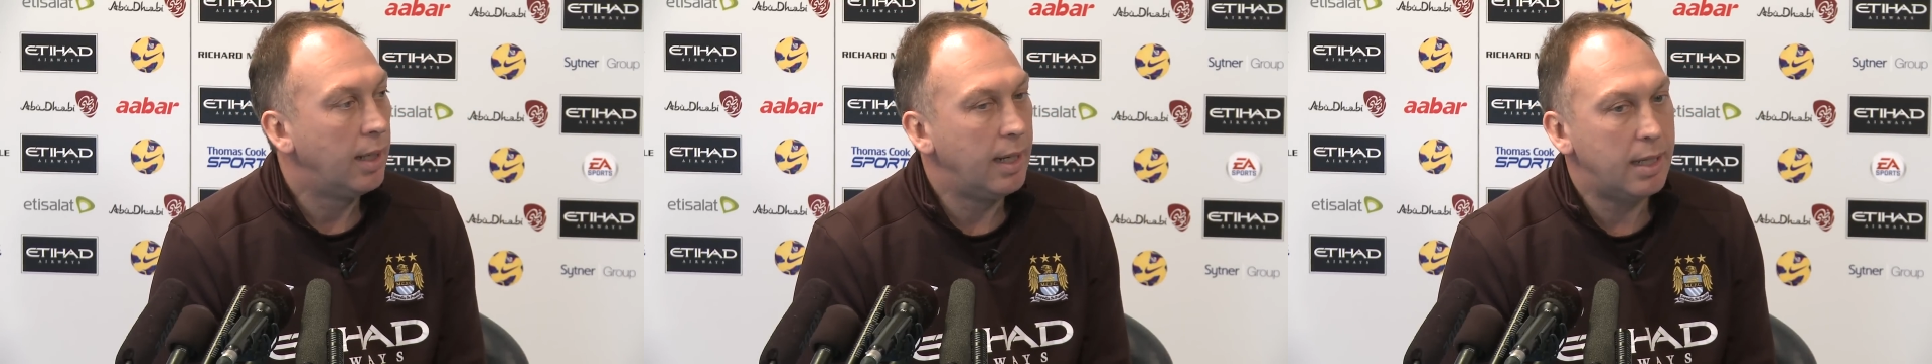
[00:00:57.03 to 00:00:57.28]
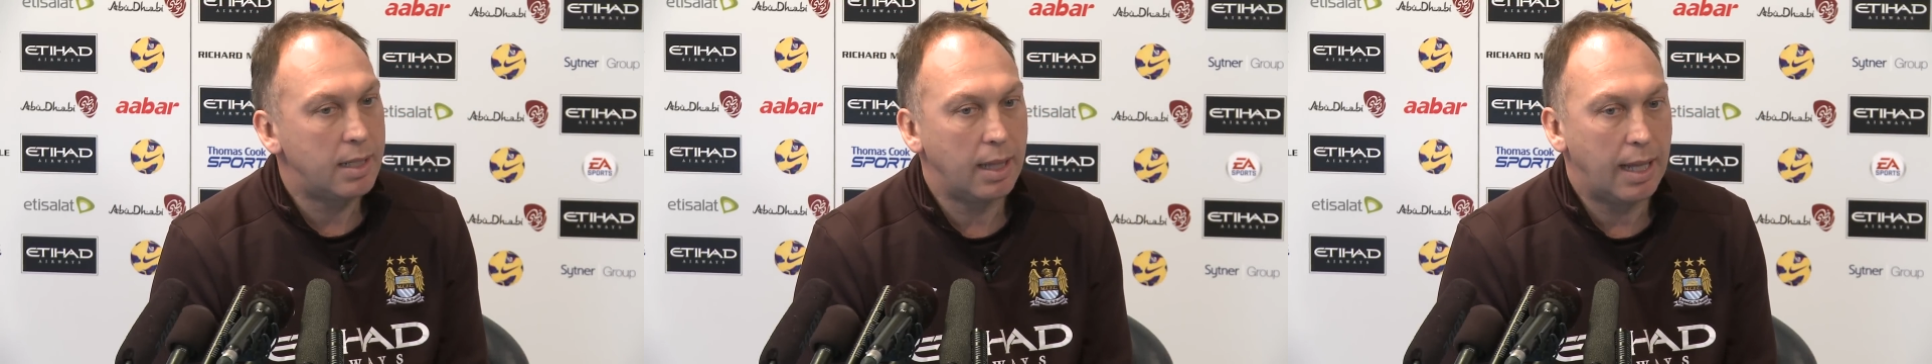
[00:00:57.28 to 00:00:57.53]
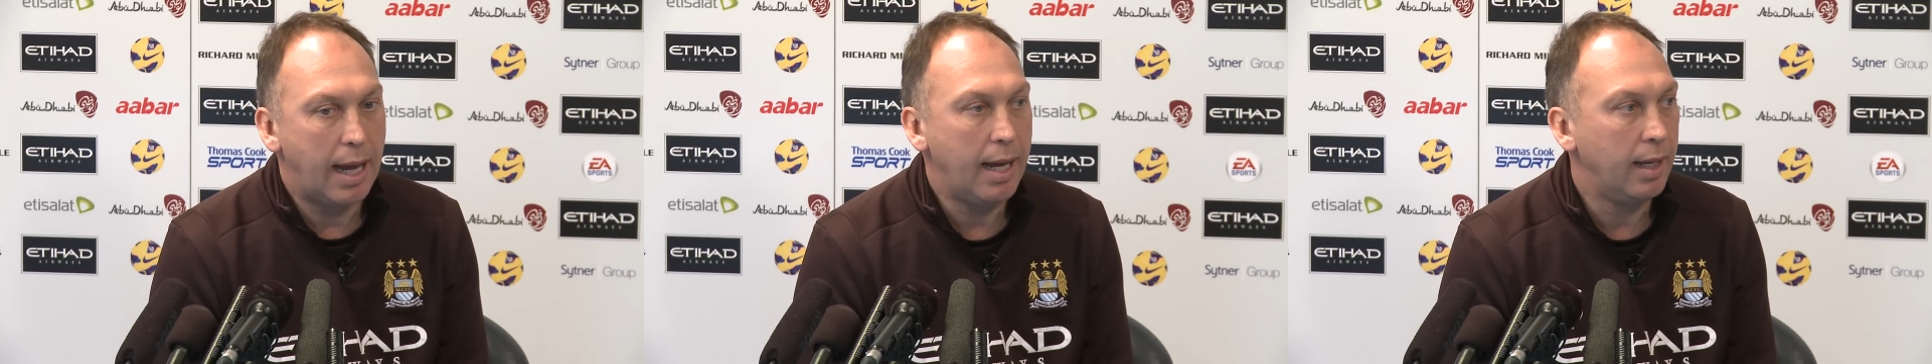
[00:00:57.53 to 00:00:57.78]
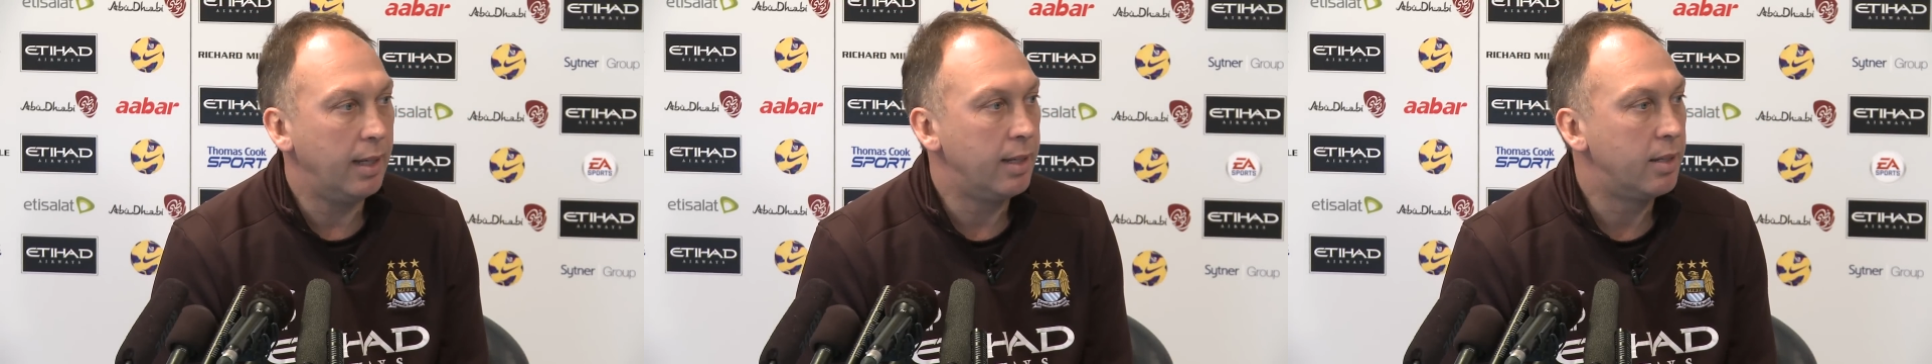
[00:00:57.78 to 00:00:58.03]
is
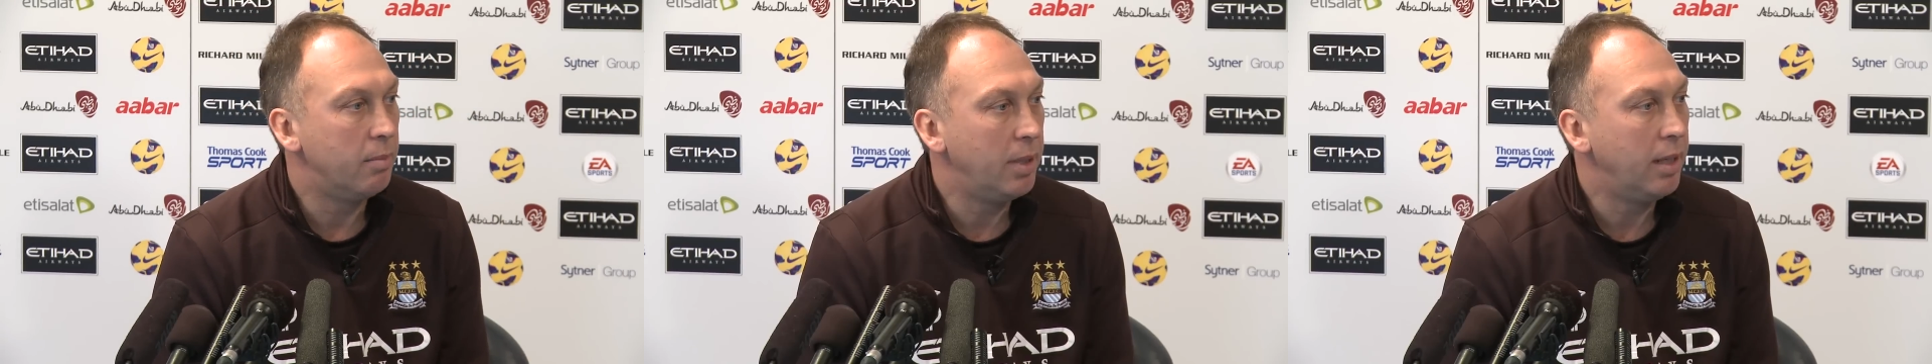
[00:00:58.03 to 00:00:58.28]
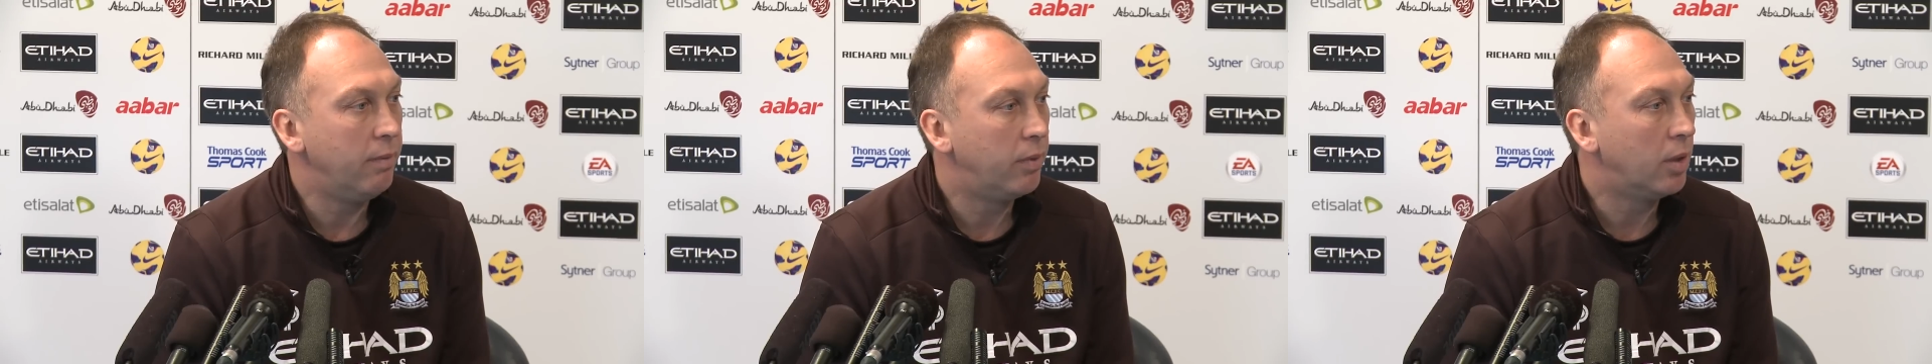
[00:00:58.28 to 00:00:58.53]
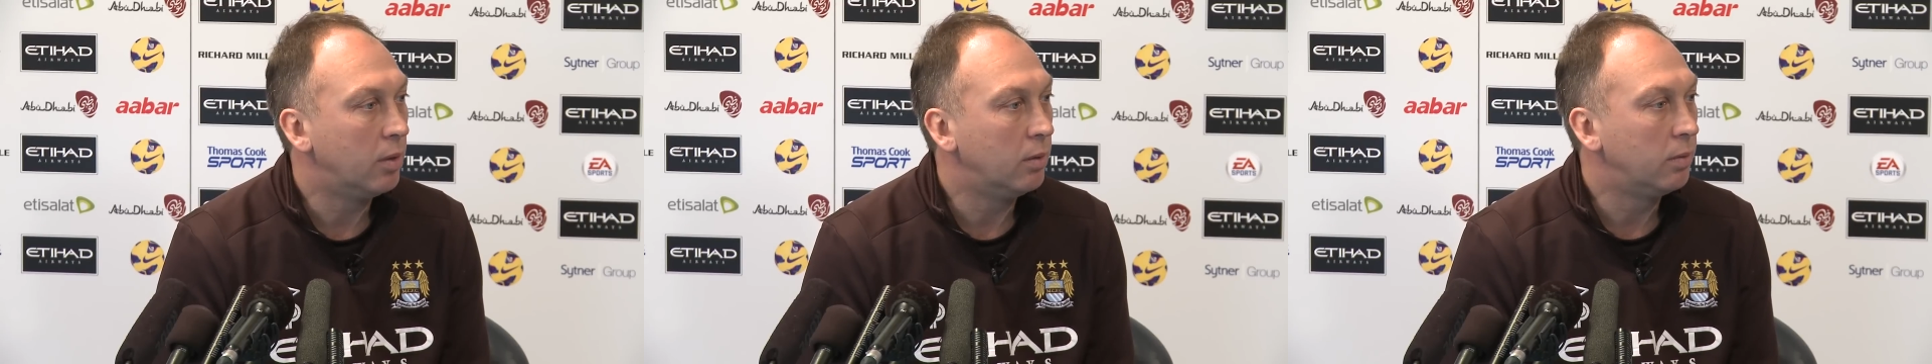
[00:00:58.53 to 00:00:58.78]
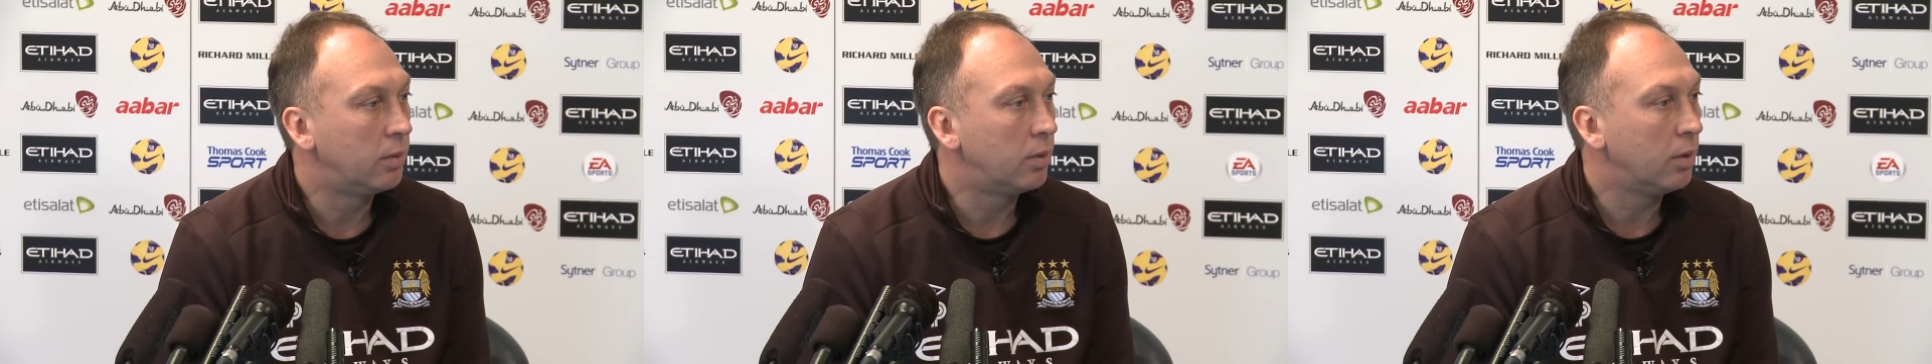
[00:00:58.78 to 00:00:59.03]
likely to be
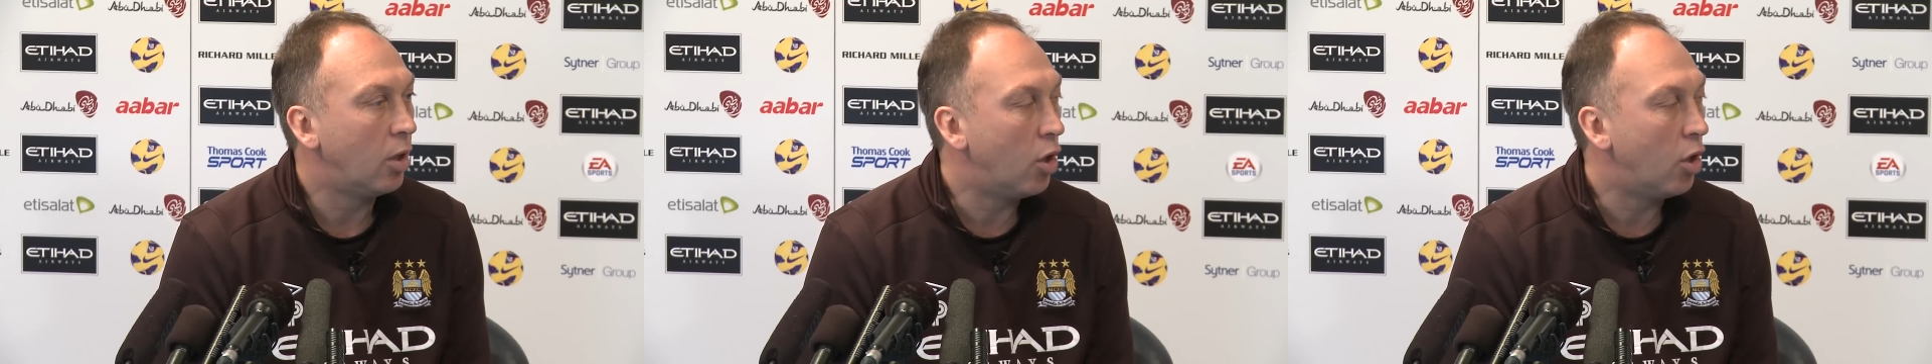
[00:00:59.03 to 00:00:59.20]
involved